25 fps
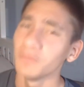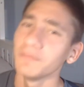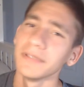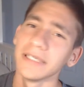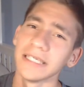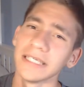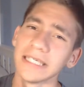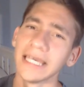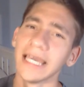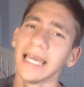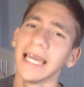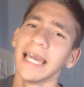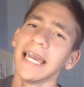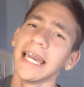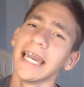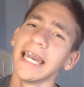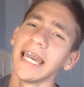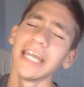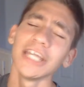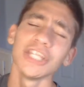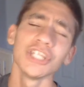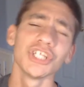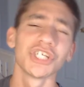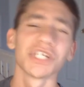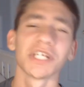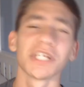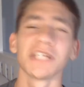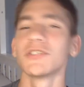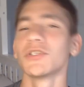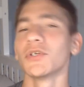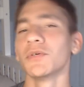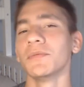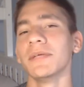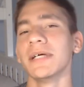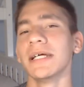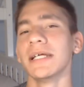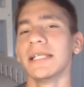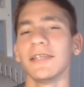be a
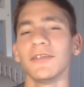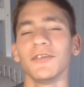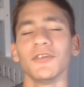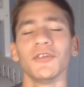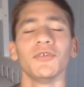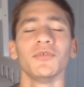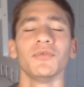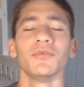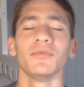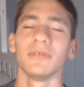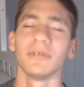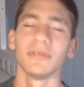gentleman and